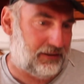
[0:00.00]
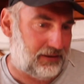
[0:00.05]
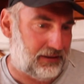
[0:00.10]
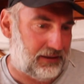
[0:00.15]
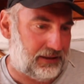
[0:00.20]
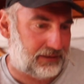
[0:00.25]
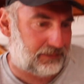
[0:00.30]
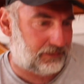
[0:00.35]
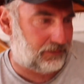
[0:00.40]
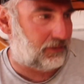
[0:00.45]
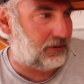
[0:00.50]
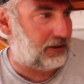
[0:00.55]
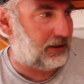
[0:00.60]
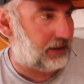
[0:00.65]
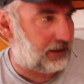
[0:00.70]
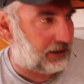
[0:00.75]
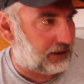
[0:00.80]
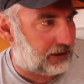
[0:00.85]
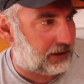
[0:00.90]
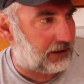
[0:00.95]
is
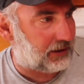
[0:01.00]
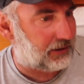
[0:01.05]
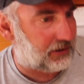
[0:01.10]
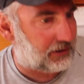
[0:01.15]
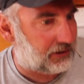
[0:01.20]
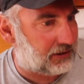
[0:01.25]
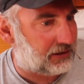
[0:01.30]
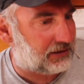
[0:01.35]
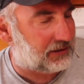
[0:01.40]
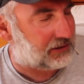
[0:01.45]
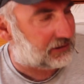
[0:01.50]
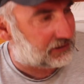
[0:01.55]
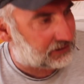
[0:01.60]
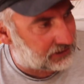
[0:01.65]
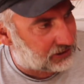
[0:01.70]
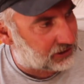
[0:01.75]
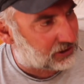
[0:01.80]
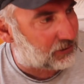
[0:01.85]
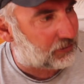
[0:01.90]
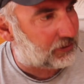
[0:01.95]
where
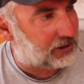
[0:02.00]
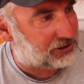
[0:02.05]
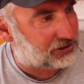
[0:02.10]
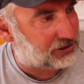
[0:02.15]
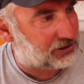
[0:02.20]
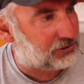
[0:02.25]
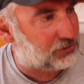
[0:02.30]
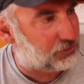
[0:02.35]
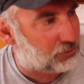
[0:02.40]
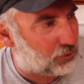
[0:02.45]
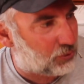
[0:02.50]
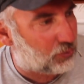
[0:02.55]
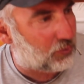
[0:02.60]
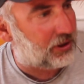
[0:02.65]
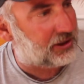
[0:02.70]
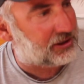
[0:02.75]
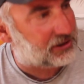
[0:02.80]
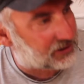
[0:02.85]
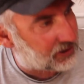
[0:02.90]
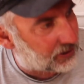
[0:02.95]
the questions
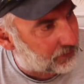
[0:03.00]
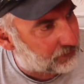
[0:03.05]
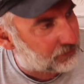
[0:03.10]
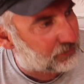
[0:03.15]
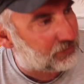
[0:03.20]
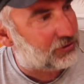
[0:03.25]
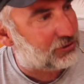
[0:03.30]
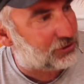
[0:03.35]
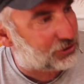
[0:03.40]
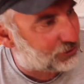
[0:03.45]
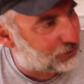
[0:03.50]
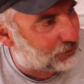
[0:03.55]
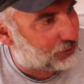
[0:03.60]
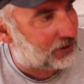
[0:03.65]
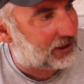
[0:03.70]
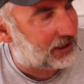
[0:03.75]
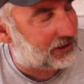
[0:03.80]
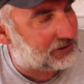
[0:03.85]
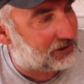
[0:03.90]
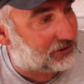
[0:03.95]
always comes with the
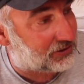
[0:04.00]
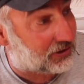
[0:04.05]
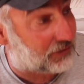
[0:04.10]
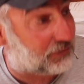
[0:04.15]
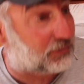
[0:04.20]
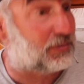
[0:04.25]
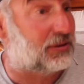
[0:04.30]
short-handed stuff,